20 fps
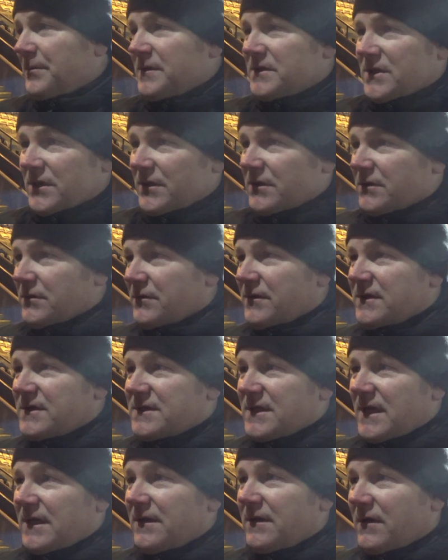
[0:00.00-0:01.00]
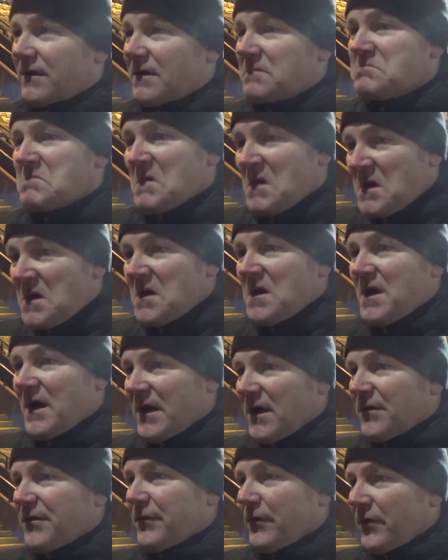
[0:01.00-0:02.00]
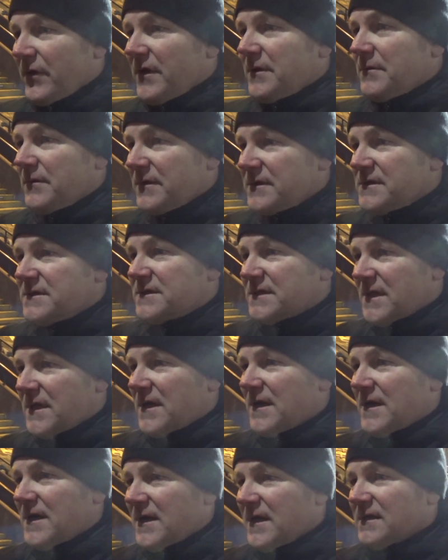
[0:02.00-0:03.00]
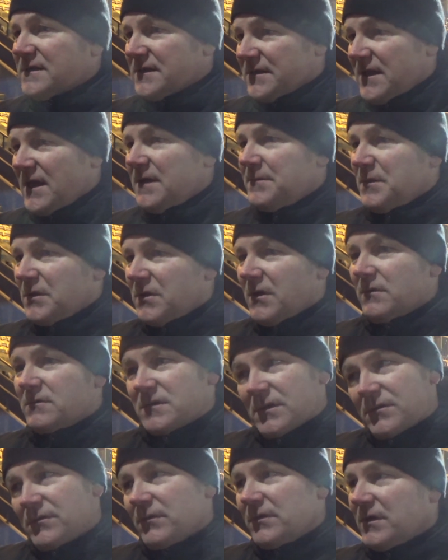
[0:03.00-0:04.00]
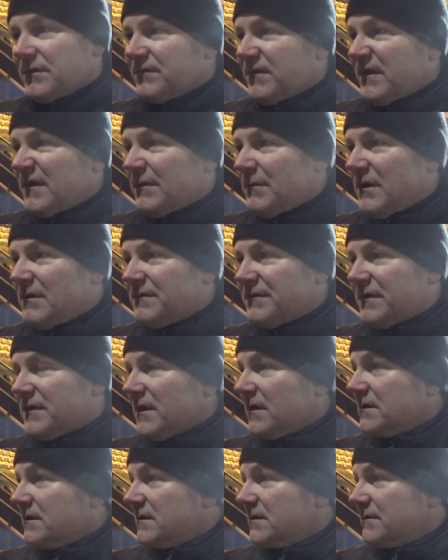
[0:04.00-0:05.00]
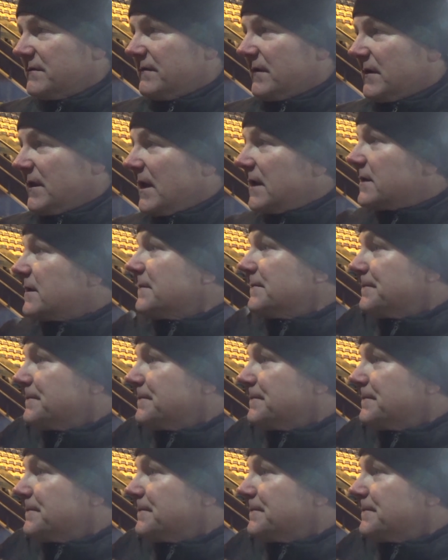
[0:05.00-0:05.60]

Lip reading: he's going to do this, that and the other. And I thought he was, as a debut goes, I thought he'd done very well for a young lad.